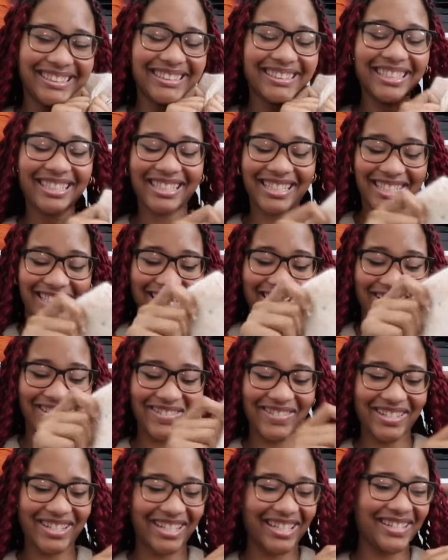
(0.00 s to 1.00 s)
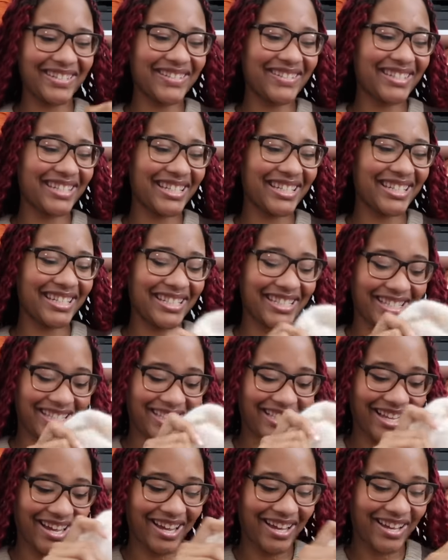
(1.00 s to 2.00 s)
It's so cozy and
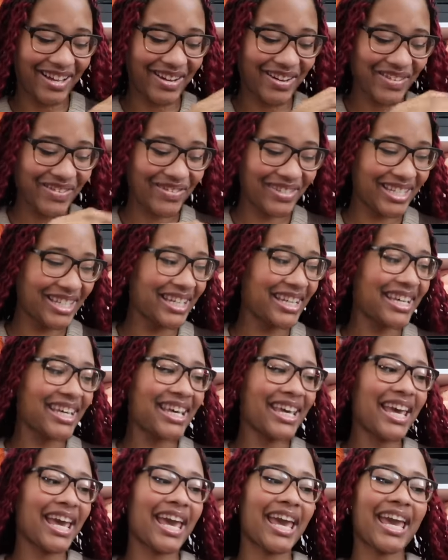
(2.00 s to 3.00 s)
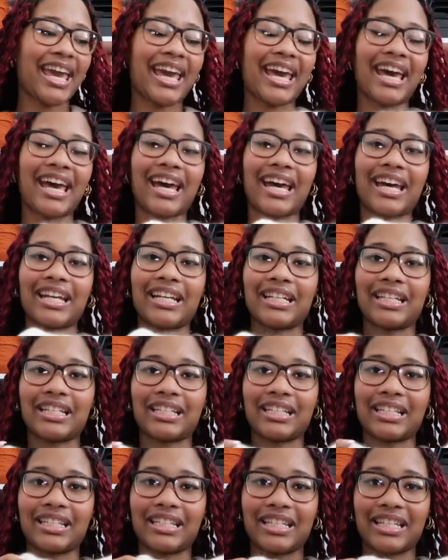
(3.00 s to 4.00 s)
soft. And
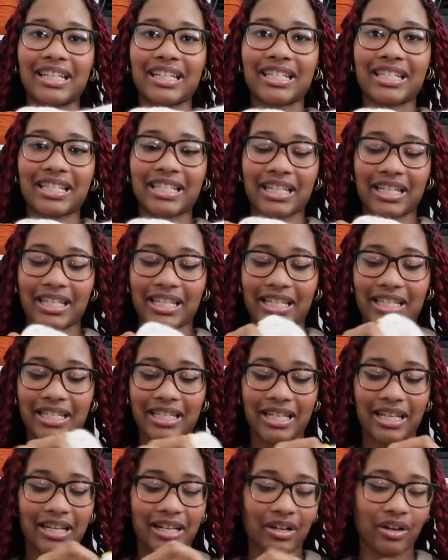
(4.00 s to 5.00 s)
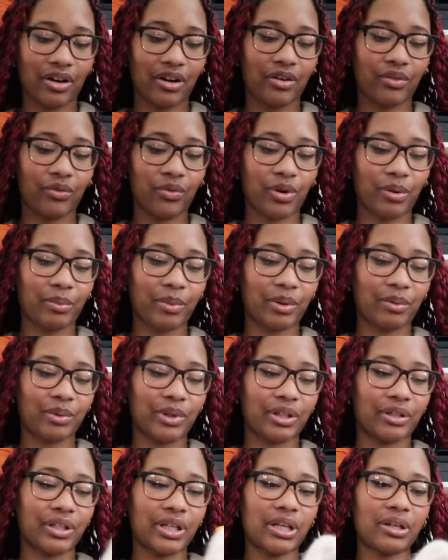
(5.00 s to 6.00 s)
this is knitted on
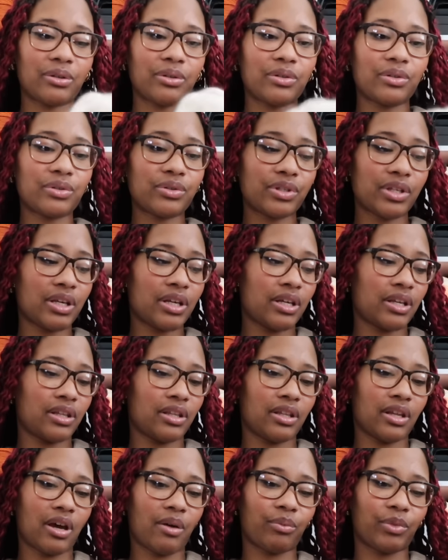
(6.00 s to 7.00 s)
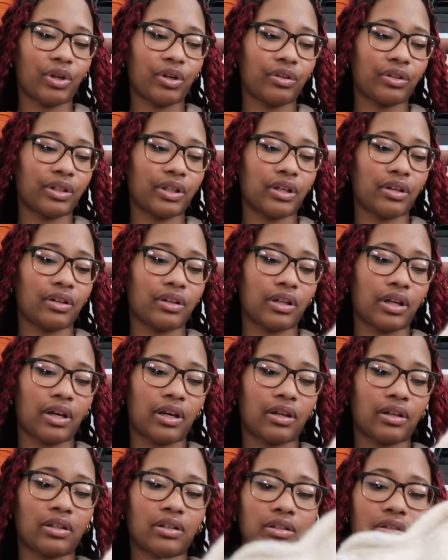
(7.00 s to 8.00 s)
4mm needles. I'm currently on
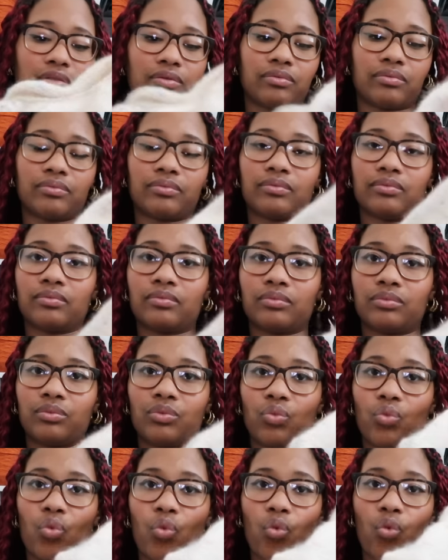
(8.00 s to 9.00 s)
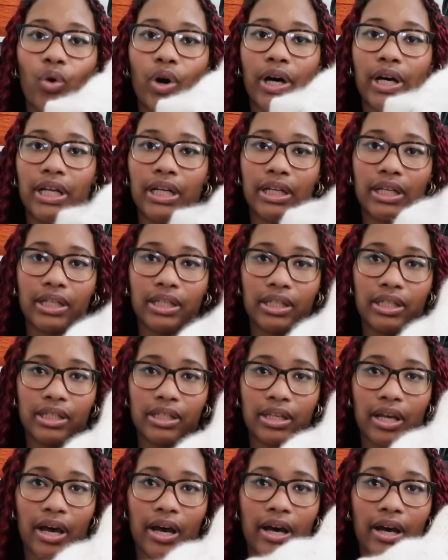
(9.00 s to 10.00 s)
like one
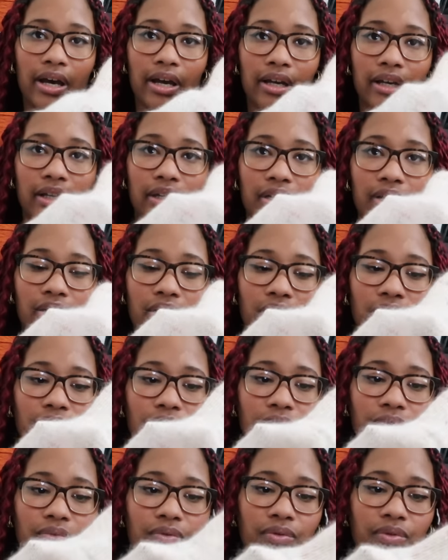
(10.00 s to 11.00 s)
side of